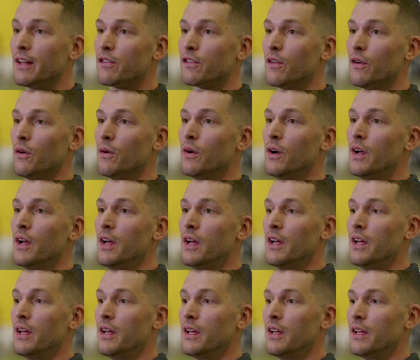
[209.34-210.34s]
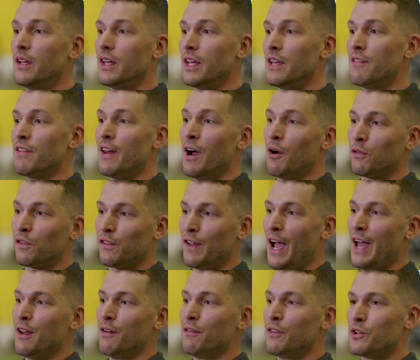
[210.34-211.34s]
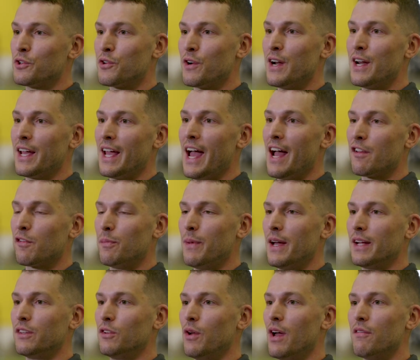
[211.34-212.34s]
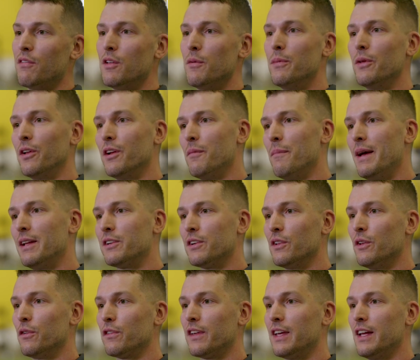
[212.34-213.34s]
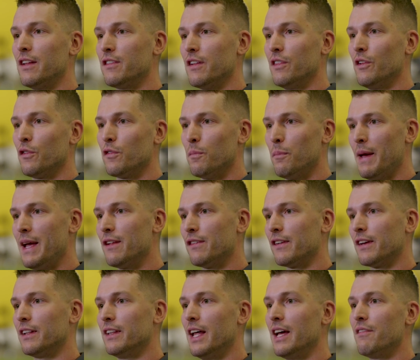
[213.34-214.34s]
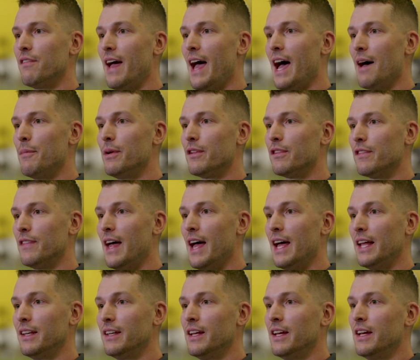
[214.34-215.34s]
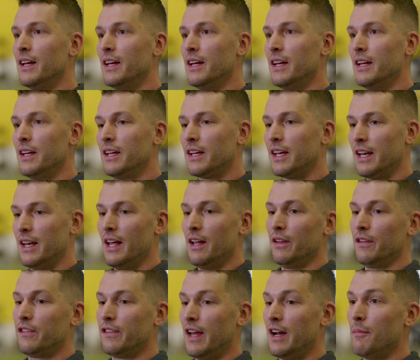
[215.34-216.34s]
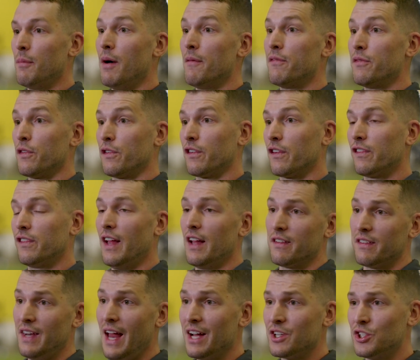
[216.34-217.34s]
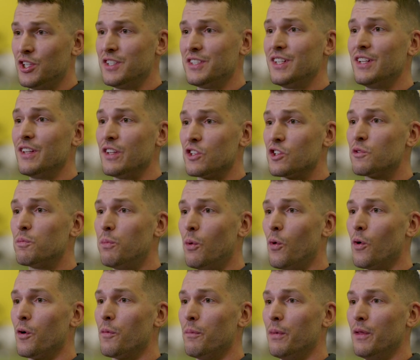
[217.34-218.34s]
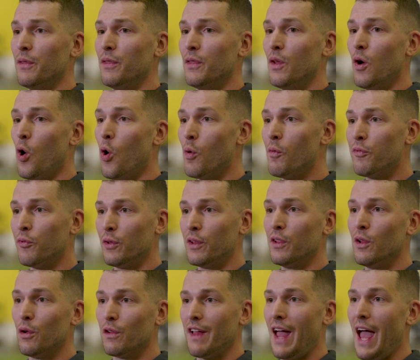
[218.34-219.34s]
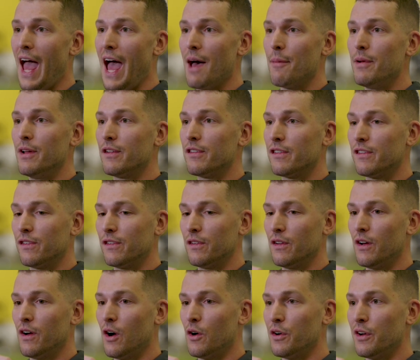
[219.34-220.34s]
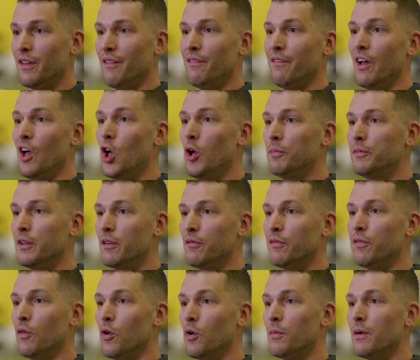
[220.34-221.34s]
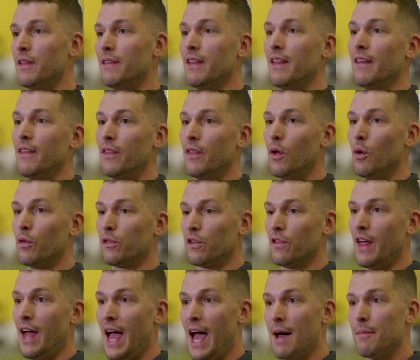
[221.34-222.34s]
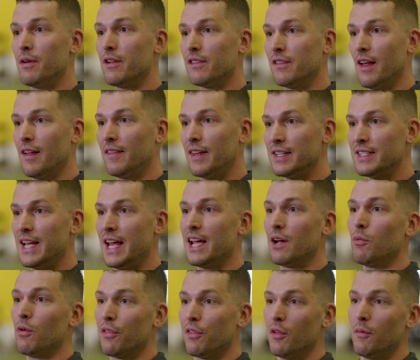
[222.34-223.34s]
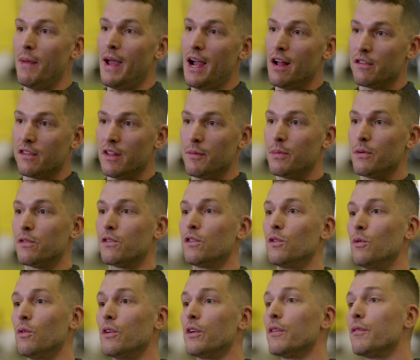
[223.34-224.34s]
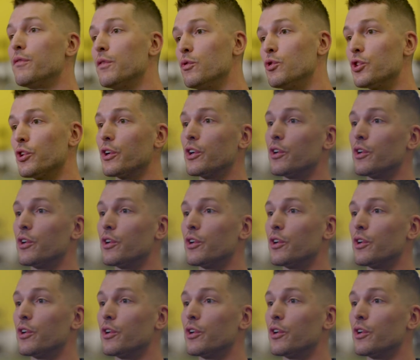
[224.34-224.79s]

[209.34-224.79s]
So, even outside of the training aspect, you have the ability to mentor those kids on those basic life habits that can uh, set them up for success, not just in the sport, but hopefully those habits are developed and formed, and then those are the habits that they take with them as they pursue their future